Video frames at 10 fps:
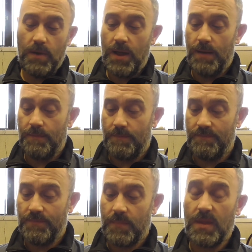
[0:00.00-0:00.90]
Well,
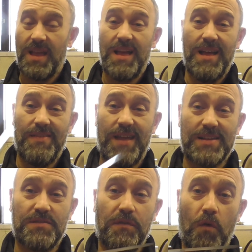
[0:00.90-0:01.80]

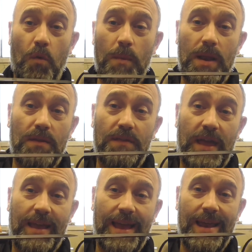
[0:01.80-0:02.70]
that's 4mm
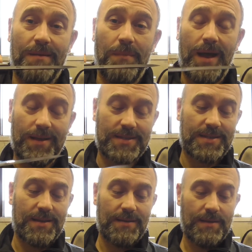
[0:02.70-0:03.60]
thick L
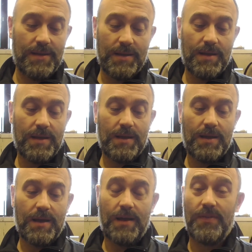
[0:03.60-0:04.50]
Max
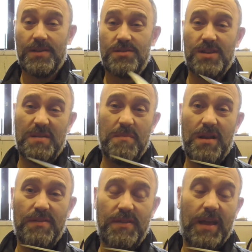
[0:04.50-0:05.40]
and that's
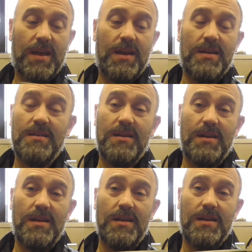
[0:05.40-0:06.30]
3mm thick
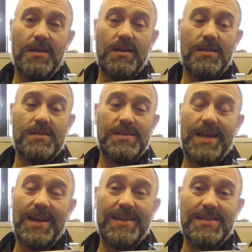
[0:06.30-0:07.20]

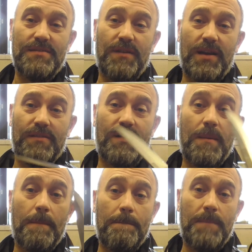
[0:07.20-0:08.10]
1095.
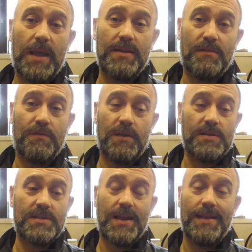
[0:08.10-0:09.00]
Big
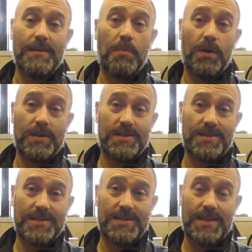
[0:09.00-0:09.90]
difference in the
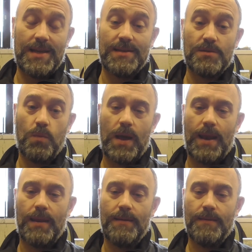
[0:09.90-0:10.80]
price of the steel as
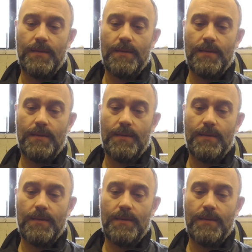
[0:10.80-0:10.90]
well.